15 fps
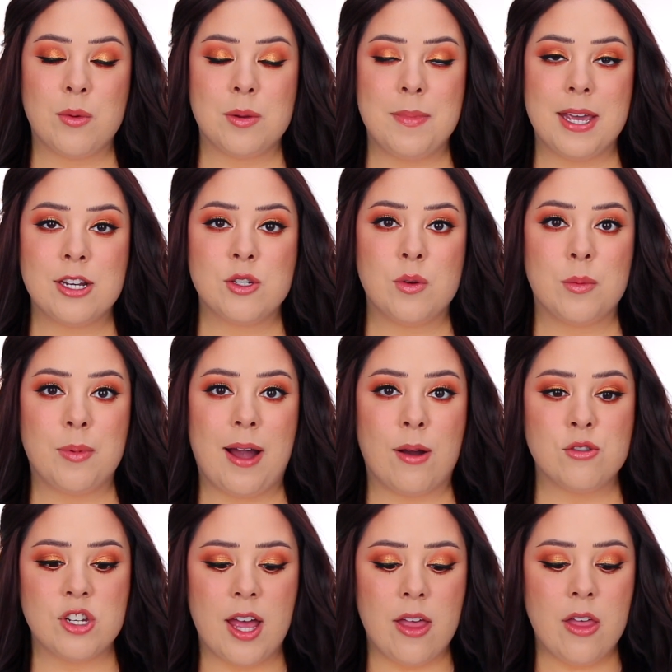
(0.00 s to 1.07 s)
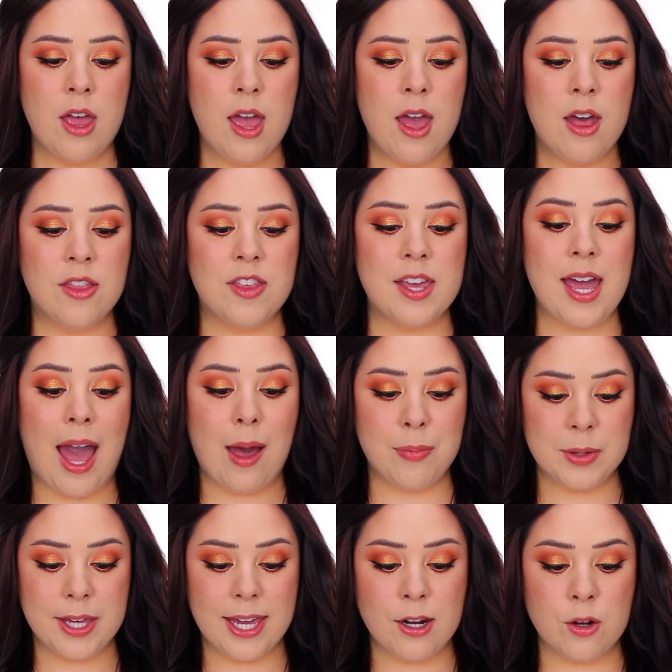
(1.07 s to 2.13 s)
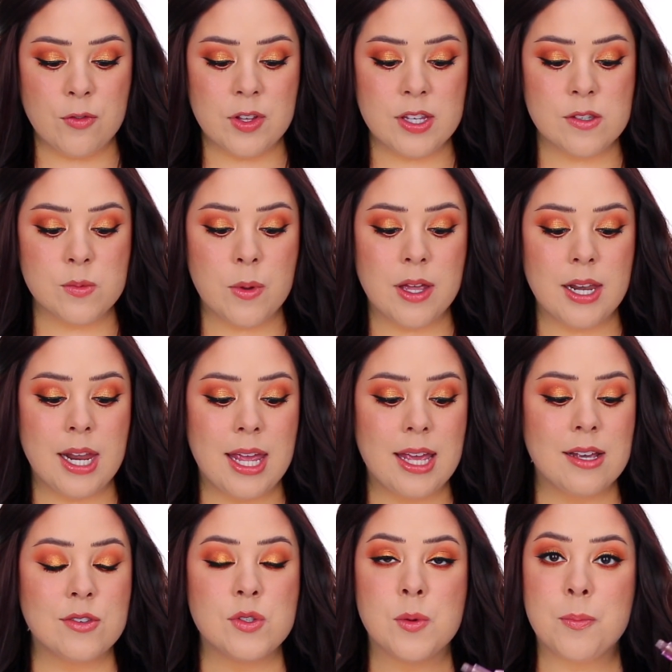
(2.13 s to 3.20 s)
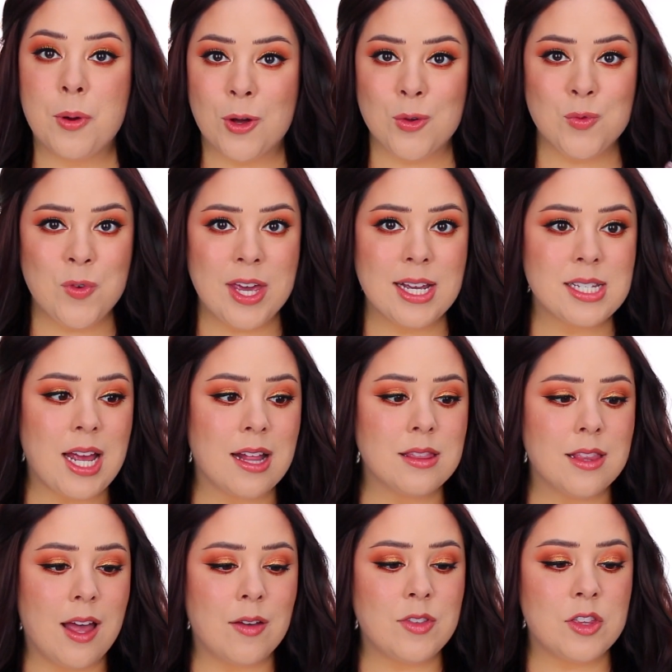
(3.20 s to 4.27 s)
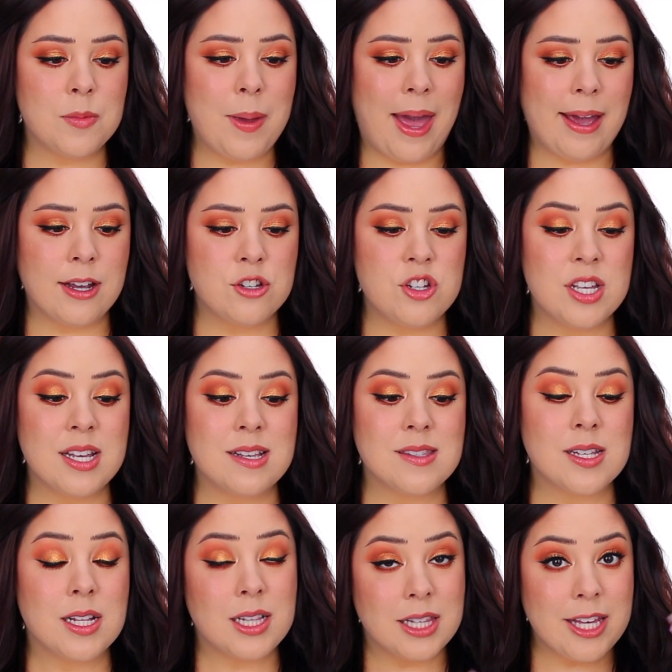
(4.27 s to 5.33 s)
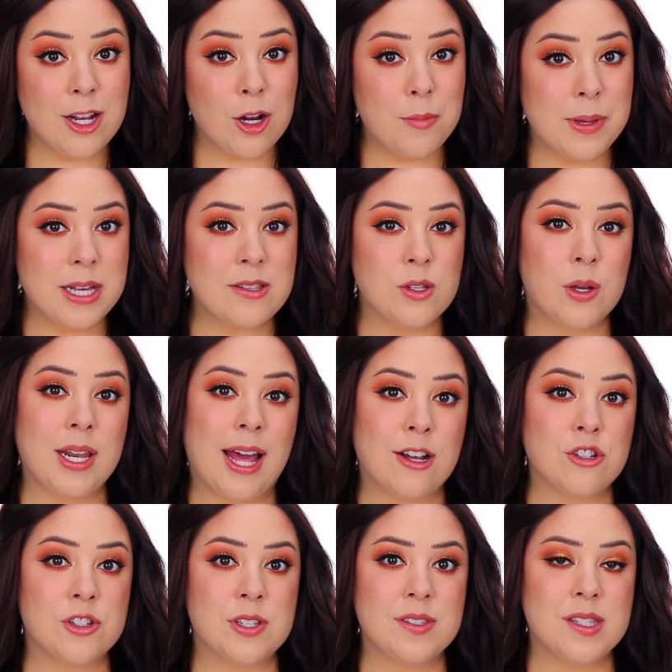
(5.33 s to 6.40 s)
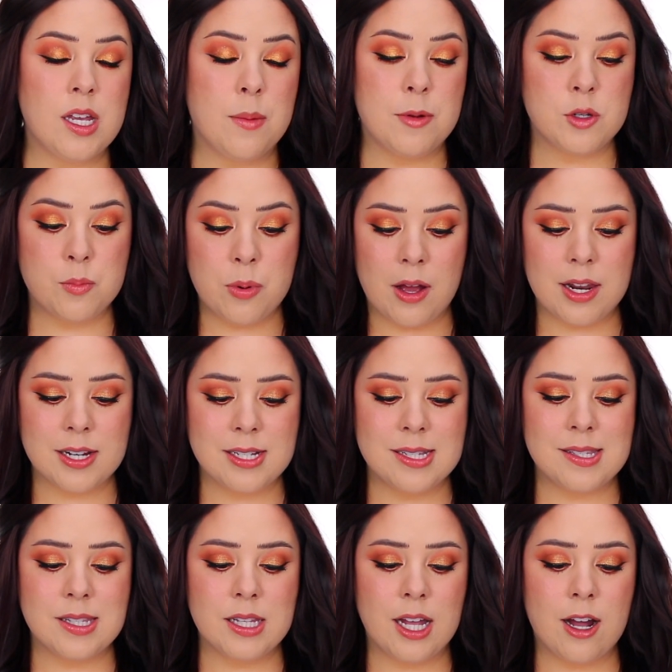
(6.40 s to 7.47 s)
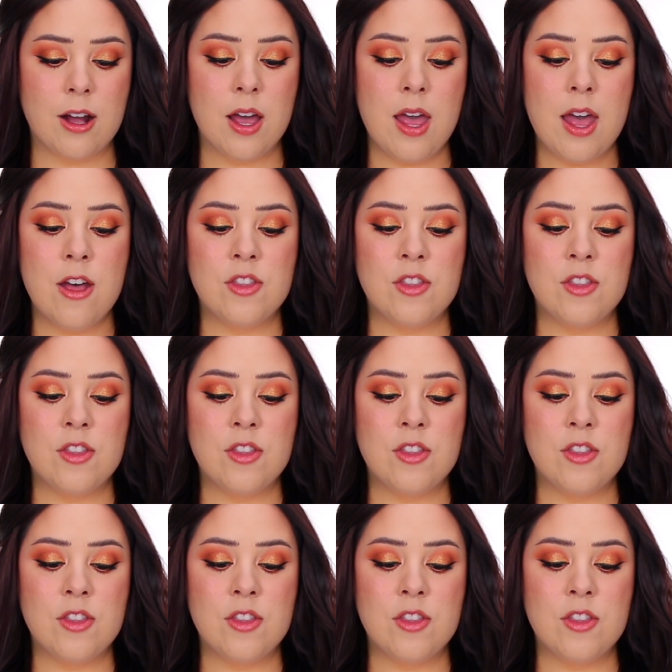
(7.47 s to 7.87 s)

I would make to a brow gel. The applicator for this one is perfect. I love that the packaging is clear because you can actually see how much product is in there.